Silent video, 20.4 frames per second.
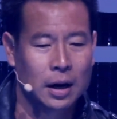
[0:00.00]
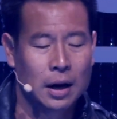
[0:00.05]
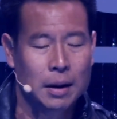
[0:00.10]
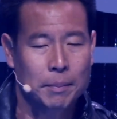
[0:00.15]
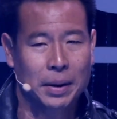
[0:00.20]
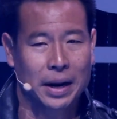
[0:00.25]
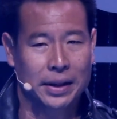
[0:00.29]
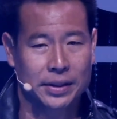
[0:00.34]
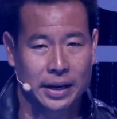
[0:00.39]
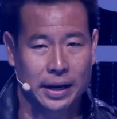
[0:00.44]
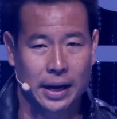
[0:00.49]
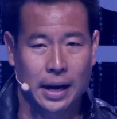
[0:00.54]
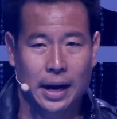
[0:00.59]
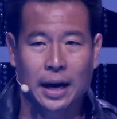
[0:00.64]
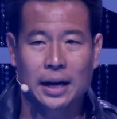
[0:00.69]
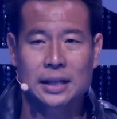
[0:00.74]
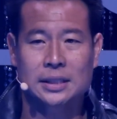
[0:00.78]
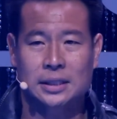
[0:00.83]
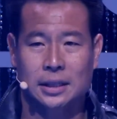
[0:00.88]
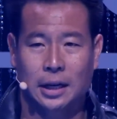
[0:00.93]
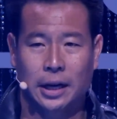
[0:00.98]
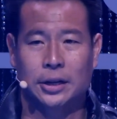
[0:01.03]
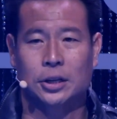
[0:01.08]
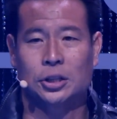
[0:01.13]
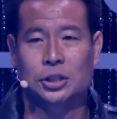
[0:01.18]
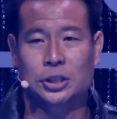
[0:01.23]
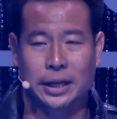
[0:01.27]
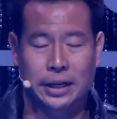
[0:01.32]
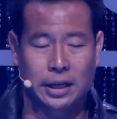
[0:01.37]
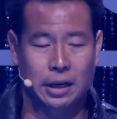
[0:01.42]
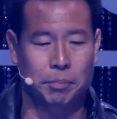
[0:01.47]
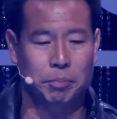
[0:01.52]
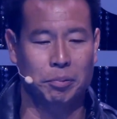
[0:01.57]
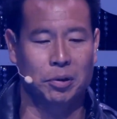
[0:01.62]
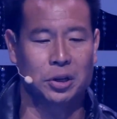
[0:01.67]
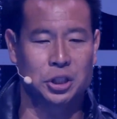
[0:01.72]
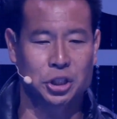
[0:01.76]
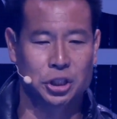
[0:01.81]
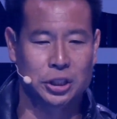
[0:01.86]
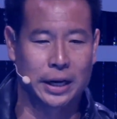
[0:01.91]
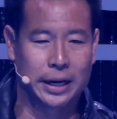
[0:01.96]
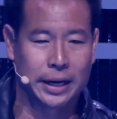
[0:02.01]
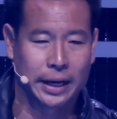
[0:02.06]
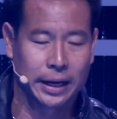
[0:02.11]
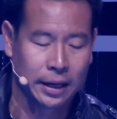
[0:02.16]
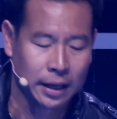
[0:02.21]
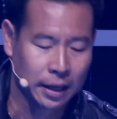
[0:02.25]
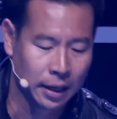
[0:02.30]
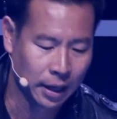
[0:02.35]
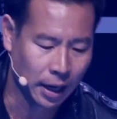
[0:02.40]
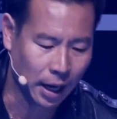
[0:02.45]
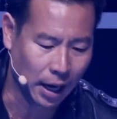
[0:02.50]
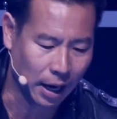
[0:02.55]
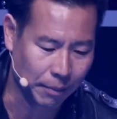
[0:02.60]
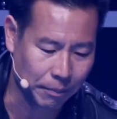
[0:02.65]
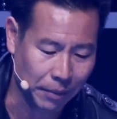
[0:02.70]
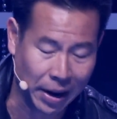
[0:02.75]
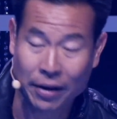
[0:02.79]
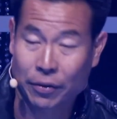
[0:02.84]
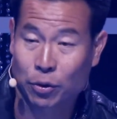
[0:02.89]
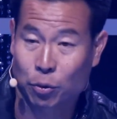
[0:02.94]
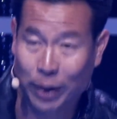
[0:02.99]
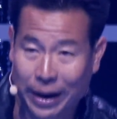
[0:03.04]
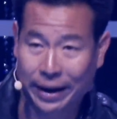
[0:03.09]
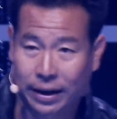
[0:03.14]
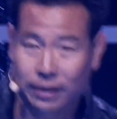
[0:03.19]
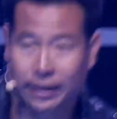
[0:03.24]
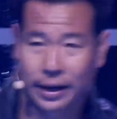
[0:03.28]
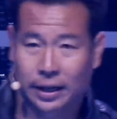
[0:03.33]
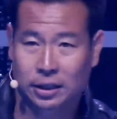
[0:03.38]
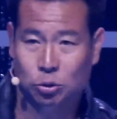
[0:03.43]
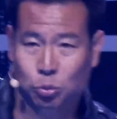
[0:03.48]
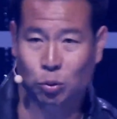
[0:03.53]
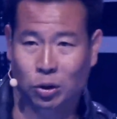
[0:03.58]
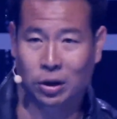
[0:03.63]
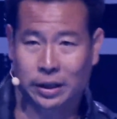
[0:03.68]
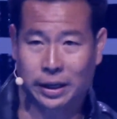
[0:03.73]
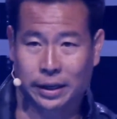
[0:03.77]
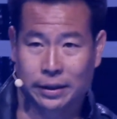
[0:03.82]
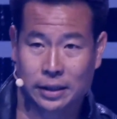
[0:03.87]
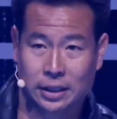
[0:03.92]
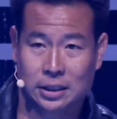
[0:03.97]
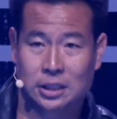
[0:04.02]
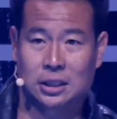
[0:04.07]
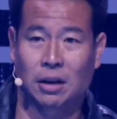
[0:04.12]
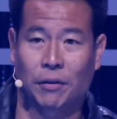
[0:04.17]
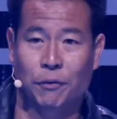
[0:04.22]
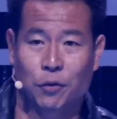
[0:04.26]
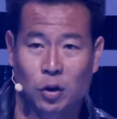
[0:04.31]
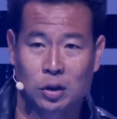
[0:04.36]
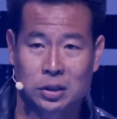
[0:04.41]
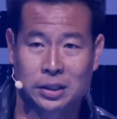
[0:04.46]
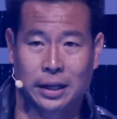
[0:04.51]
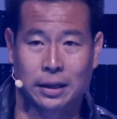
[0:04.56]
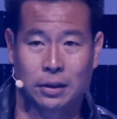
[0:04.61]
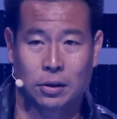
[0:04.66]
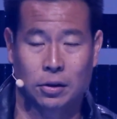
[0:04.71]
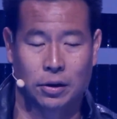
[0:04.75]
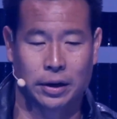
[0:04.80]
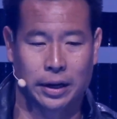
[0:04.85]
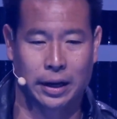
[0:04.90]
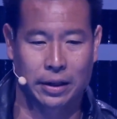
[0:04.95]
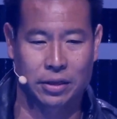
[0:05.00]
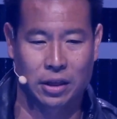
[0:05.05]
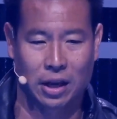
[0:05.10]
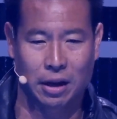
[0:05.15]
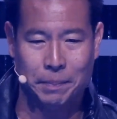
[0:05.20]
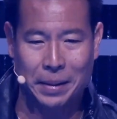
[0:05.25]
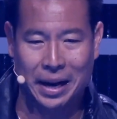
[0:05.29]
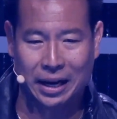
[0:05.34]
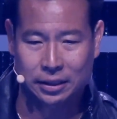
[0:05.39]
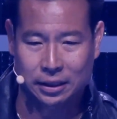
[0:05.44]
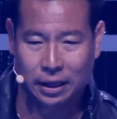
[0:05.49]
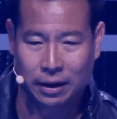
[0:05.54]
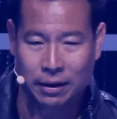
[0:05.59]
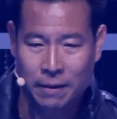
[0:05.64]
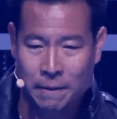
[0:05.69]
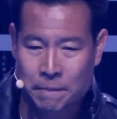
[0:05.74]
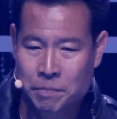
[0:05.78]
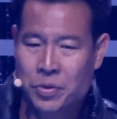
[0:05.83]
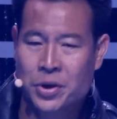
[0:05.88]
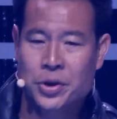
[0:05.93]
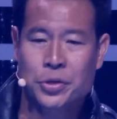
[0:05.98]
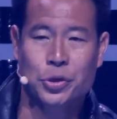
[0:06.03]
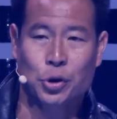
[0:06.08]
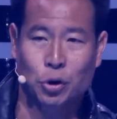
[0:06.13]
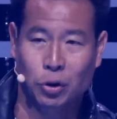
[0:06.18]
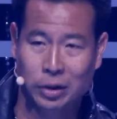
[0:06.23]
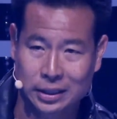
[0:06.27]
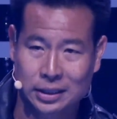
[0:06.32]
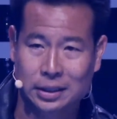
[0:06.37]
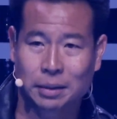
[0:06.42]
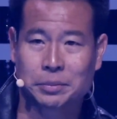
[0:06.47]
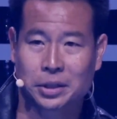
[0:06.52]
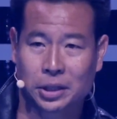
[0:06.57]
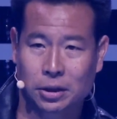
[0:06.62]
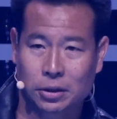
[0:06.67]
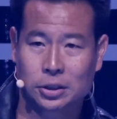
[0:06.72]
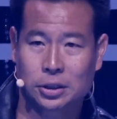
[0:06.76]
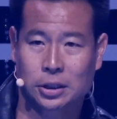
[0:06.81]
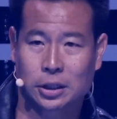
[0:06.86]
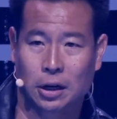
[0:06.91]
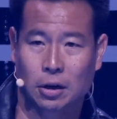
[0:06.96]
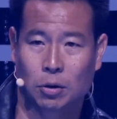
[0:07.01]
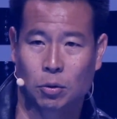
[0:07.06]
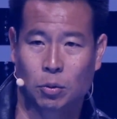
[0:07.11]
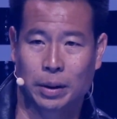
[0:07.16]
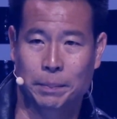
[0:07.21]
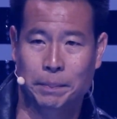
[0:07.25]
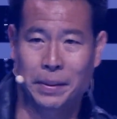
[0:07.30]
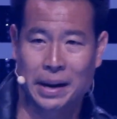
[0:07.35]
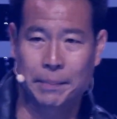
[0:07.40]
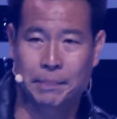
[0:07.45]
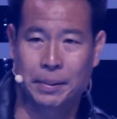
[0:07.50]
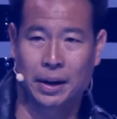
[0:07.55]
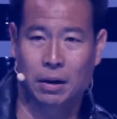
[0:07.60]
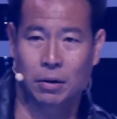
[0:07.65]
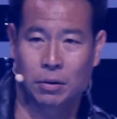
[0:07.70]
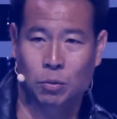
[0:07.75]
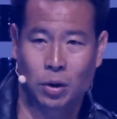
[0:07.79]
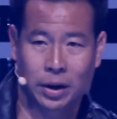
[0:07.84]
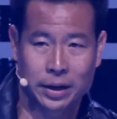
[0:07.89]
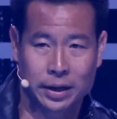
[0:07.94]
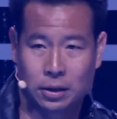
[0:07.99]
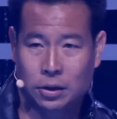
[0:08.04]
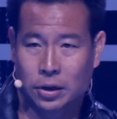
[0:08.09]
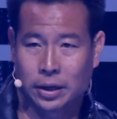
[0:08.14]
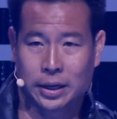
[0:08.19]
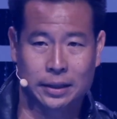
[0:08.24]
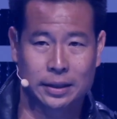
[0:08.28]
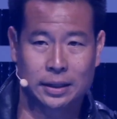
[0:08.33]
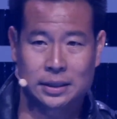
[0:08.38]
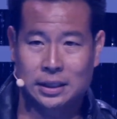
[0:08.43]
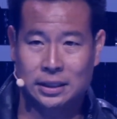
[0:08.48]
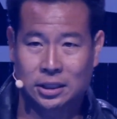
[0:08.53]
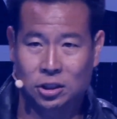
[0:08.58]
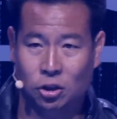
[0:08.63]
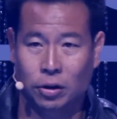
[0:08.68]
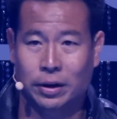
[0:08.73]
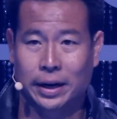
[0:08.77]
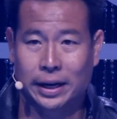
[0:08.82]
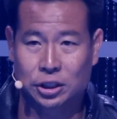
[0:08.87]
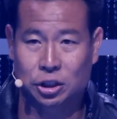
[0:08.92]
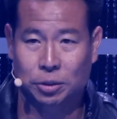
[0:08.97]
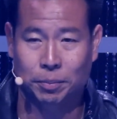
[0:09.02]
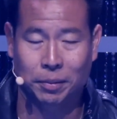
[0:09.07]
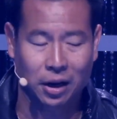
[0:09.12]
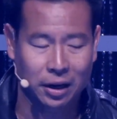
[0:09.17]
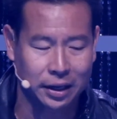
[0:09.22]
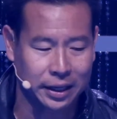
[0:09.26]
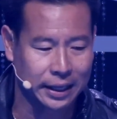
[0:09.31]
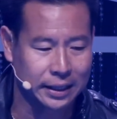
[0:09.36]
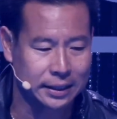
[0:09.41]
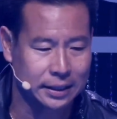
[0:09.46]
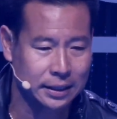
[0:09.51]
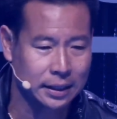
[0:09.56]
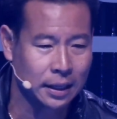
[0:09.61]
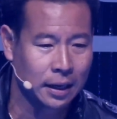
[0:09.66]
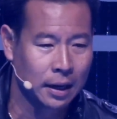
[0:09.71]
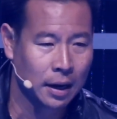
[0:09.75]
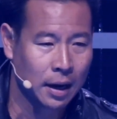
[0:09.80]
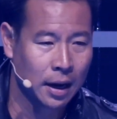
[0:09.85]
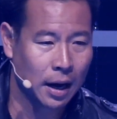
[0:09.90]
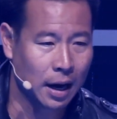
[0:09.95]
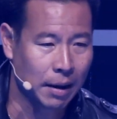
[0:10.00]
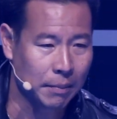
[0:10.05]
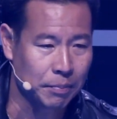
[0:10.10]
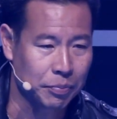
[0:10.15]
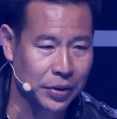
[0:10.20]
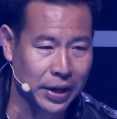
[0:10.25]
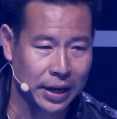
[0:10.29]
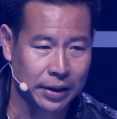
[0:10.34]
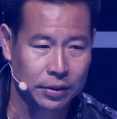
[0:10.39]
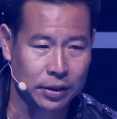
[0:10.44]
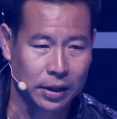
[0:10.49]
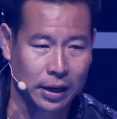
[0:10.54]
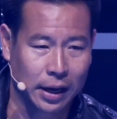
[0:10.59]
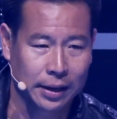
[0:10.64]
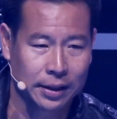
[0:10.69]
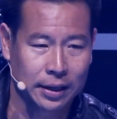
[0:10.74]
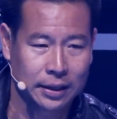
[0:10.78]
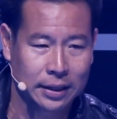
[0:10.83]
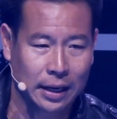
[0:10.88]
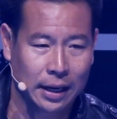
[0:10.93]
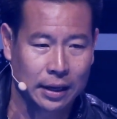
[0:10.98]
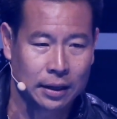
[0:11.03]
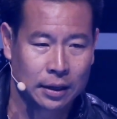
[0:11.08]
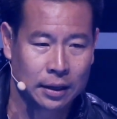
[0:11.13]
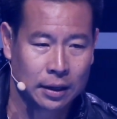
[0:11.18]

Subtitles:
But I think us understanding and appreciating how the regulators work, and this is a firsthand learning, I think back to 30 some years ago when PayPal wanted to look at, let's say, certain Asian markets, I think that